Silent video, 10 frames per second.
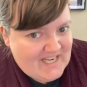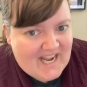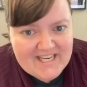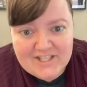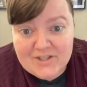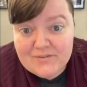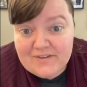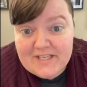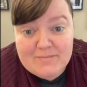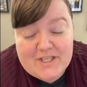I didn't know if
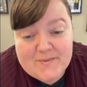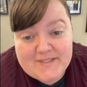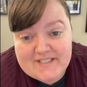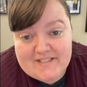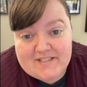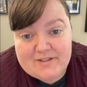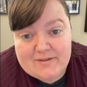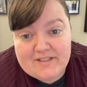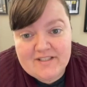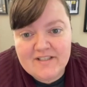anybody would listen to
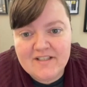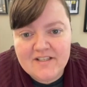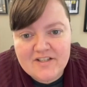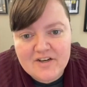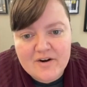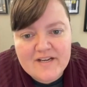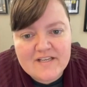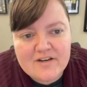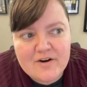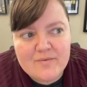it. You know, I
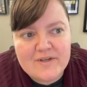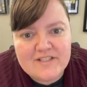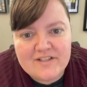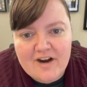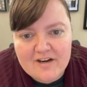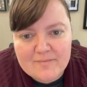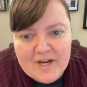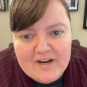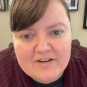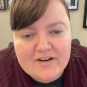didn't know what to talk
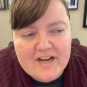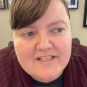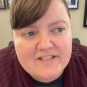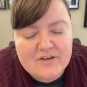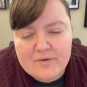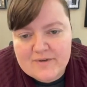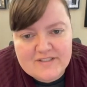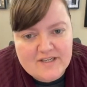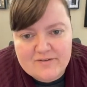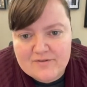about, or I didn't know what a
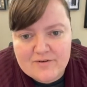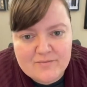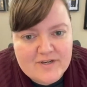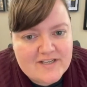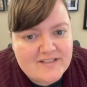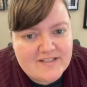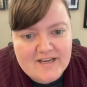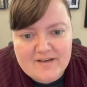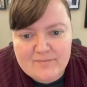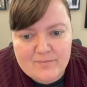download was.
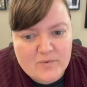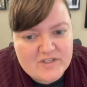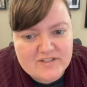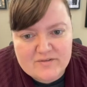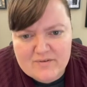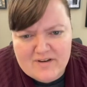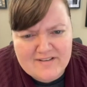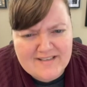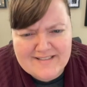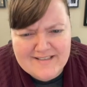I wasn't
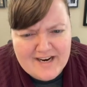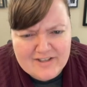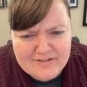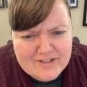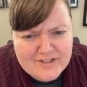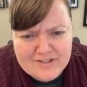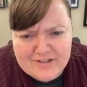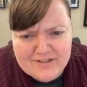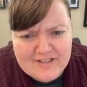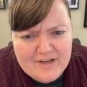entirely
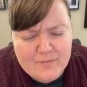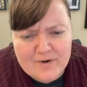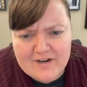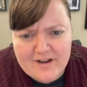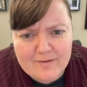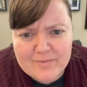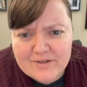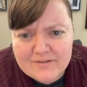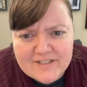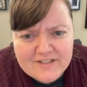sure like where to
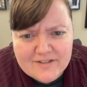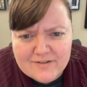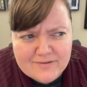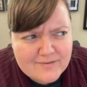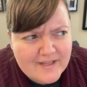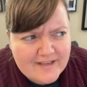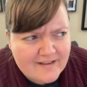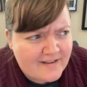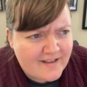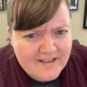upload it to.
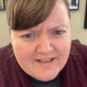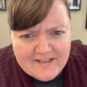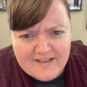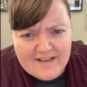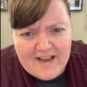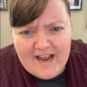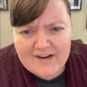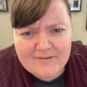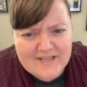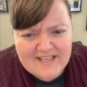Like, how
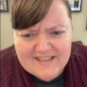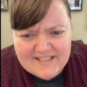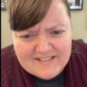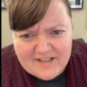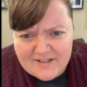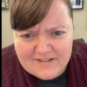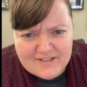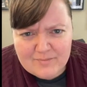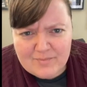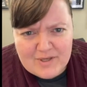do I get this out
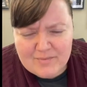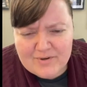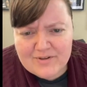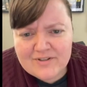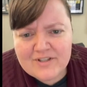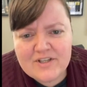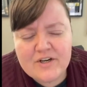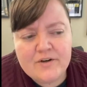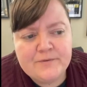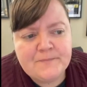to people, you
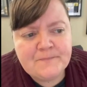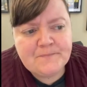know?